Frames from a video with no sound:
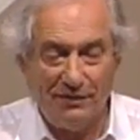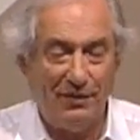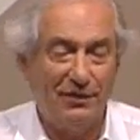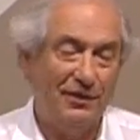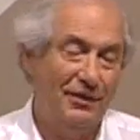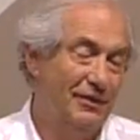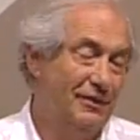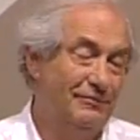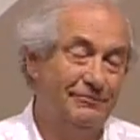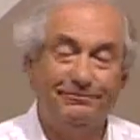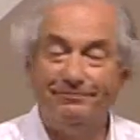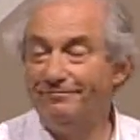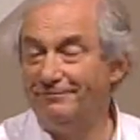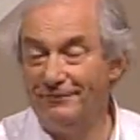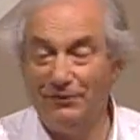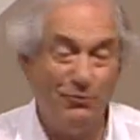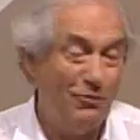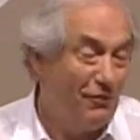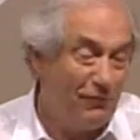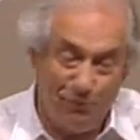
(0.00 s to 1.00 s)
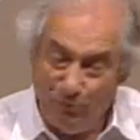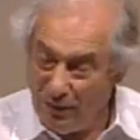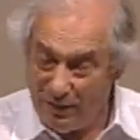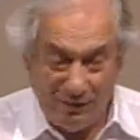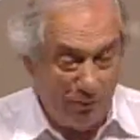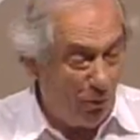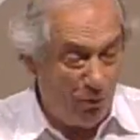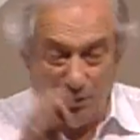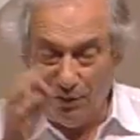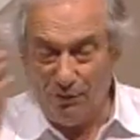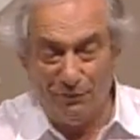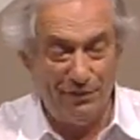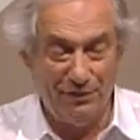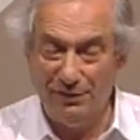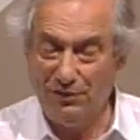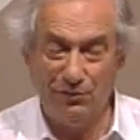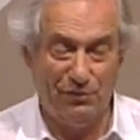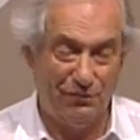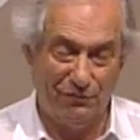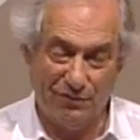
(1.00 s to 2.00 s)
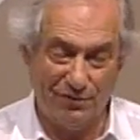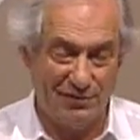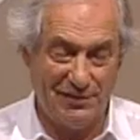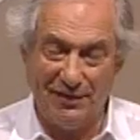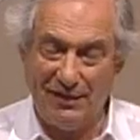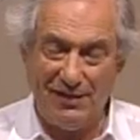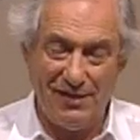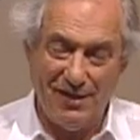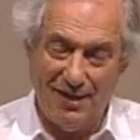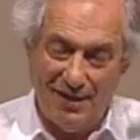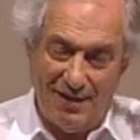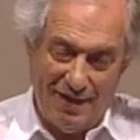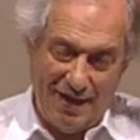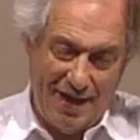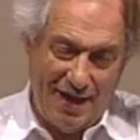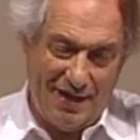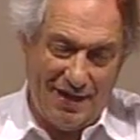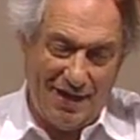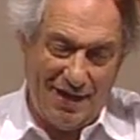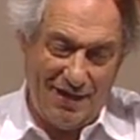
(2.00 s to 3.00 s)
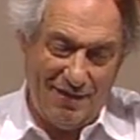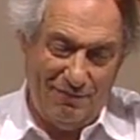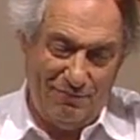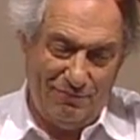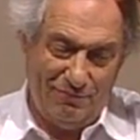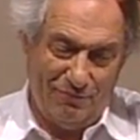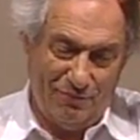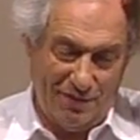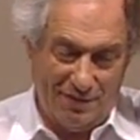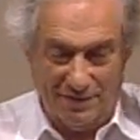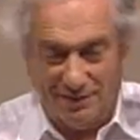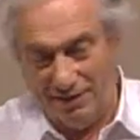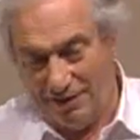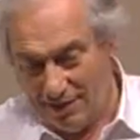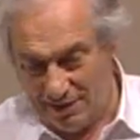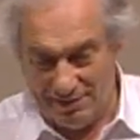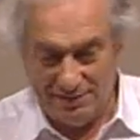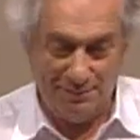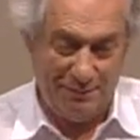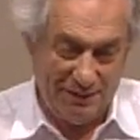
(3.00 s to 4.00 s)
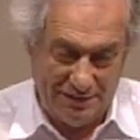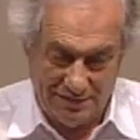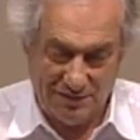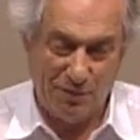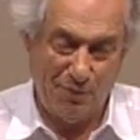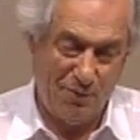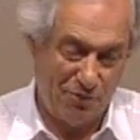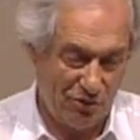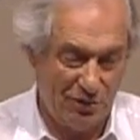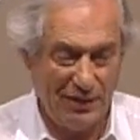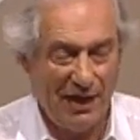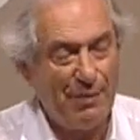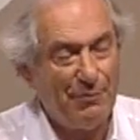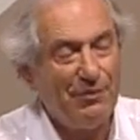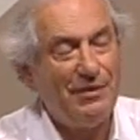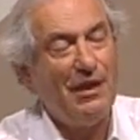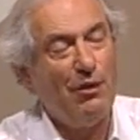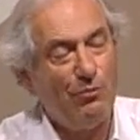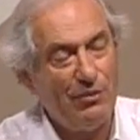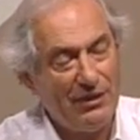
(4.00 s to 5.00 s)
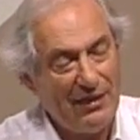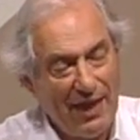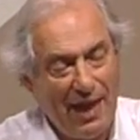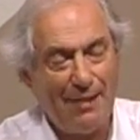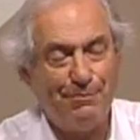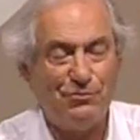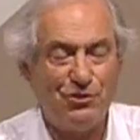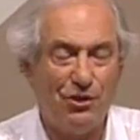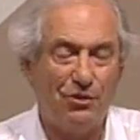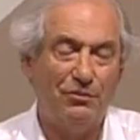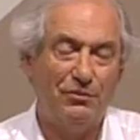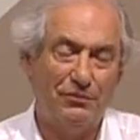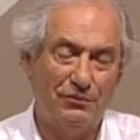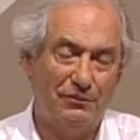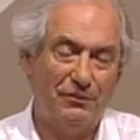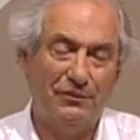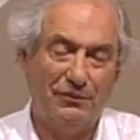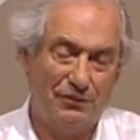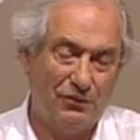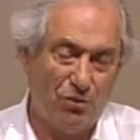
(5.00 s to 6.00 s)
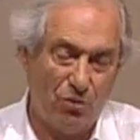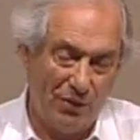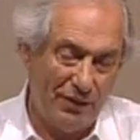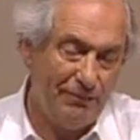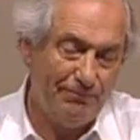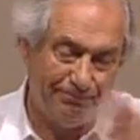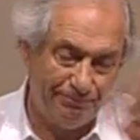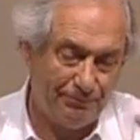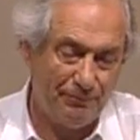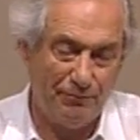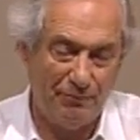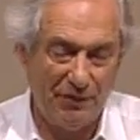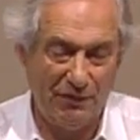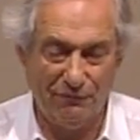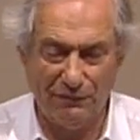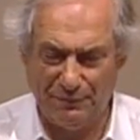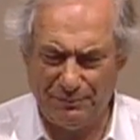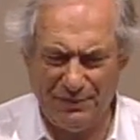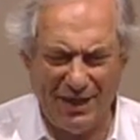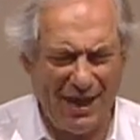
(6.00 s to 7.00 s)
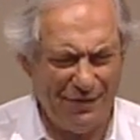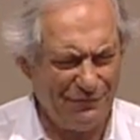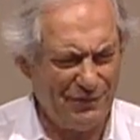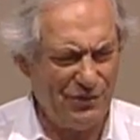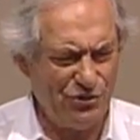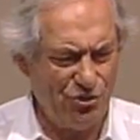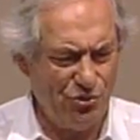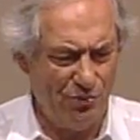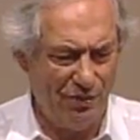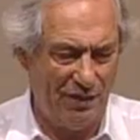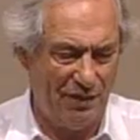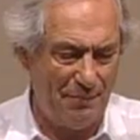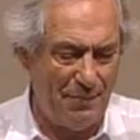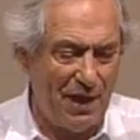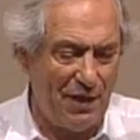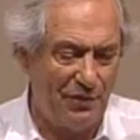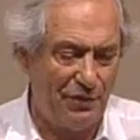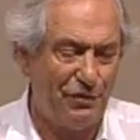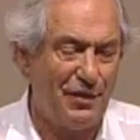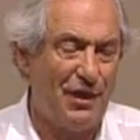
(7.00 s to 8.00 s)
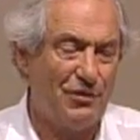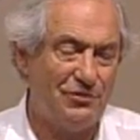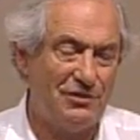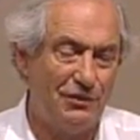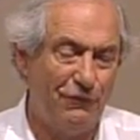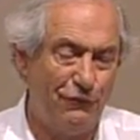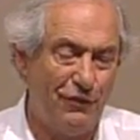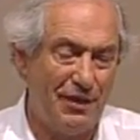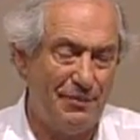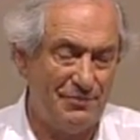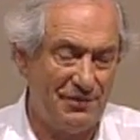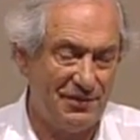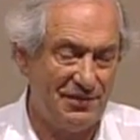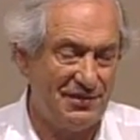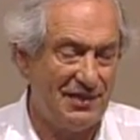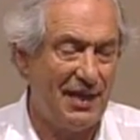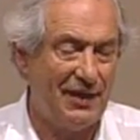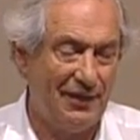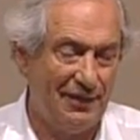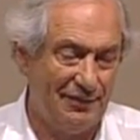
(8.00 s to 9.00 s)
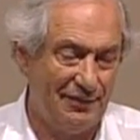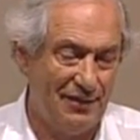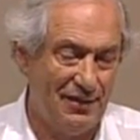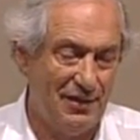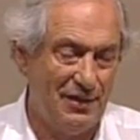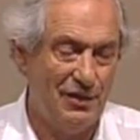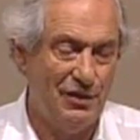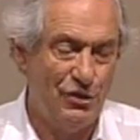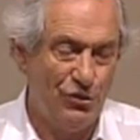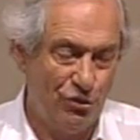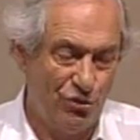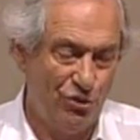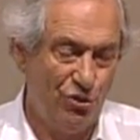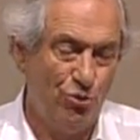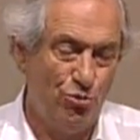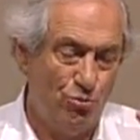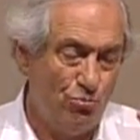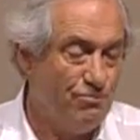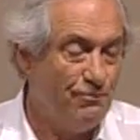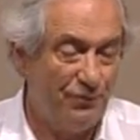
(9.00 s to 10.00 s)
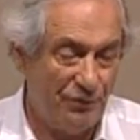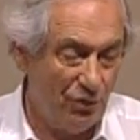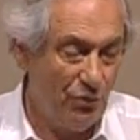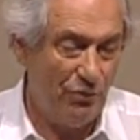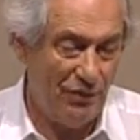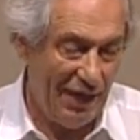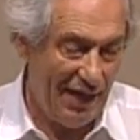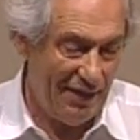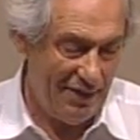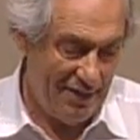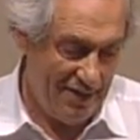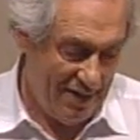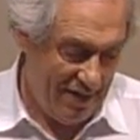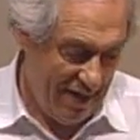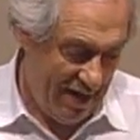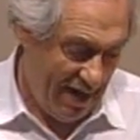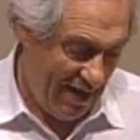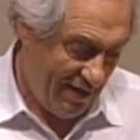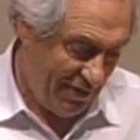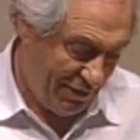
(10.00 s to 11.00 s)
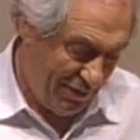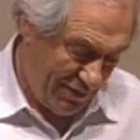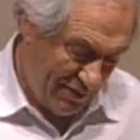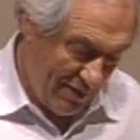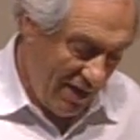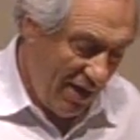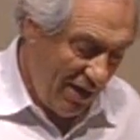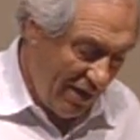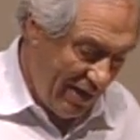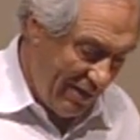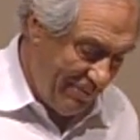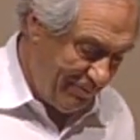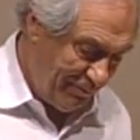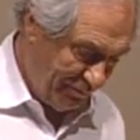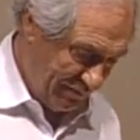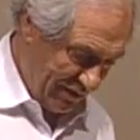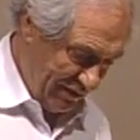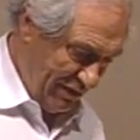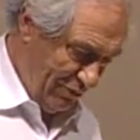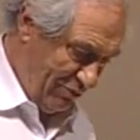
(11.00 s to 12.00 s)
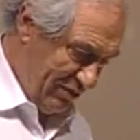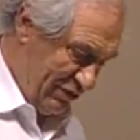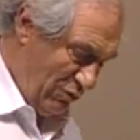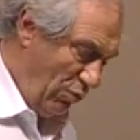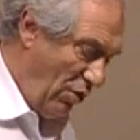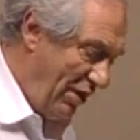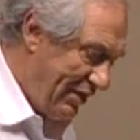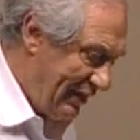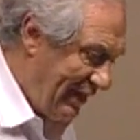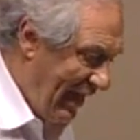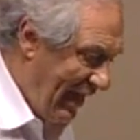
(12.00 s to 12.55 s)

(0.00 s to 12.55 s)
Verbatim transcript: to the unit, went all over the university, and I wanted a high-speed slow-motion camera that would capture a coin being flipped. You have to shoot at about a thousand frames a second to do that. And at the time, there was one